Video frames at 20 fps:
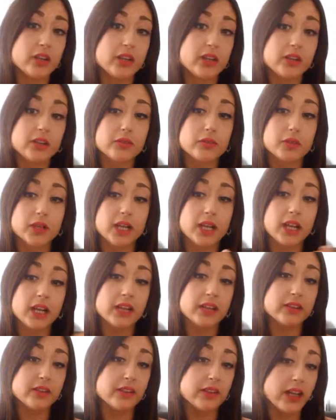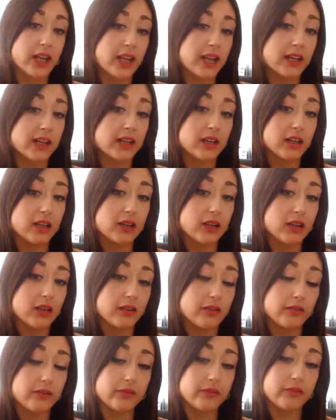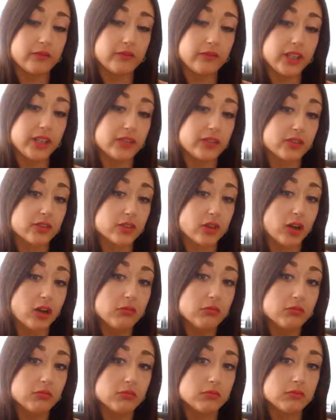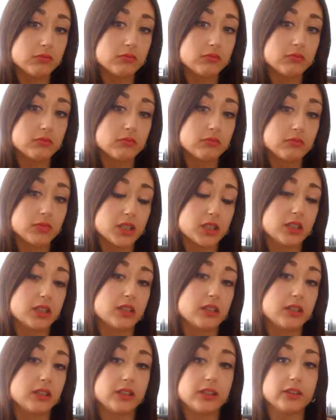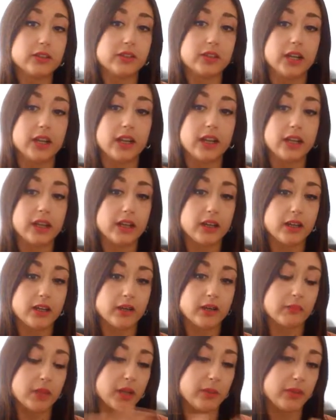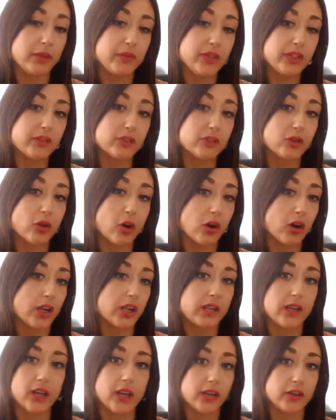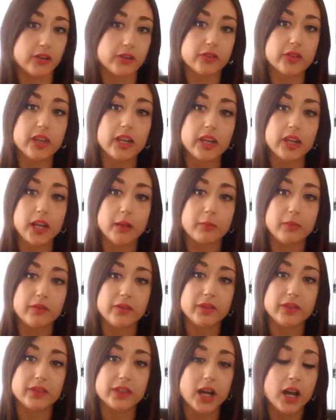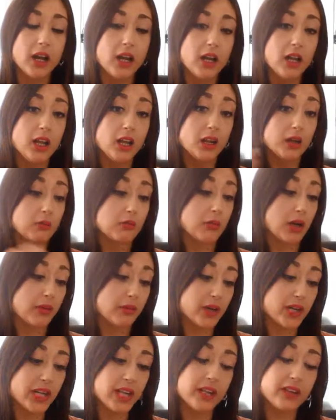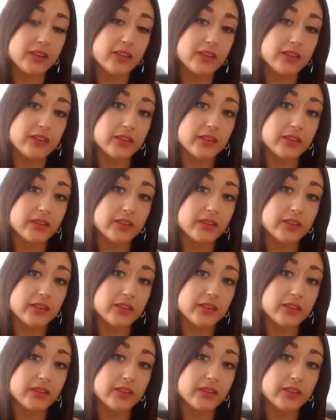noticed, when I said visto, you say ebbi visto. I don't say ebbi vista. Ma when I